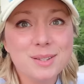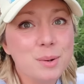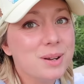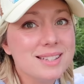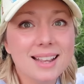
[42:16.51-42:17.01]

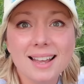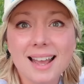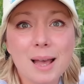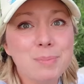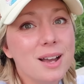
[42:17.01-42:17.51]
So once again,
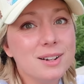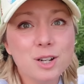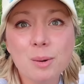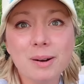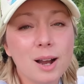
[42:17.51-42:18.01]
happy
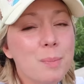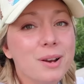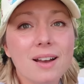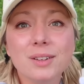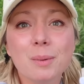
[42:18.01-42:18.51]
October. I hope
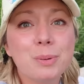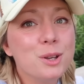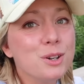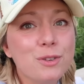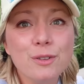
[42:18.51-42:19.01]
you're having a
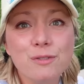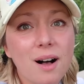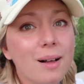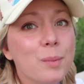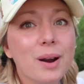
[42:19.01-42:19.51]
beautiful
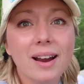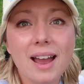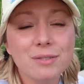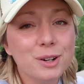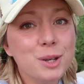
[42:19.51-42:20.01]
fall
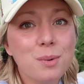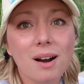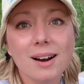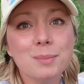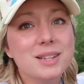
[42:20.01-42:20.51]
wherever you
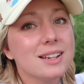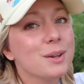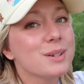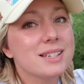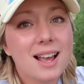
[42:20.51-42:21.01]
are. I'm sending
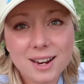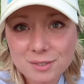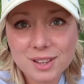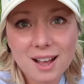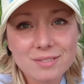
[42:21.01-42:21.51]
you a ton
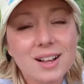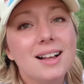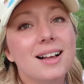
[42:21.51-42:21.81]
of love.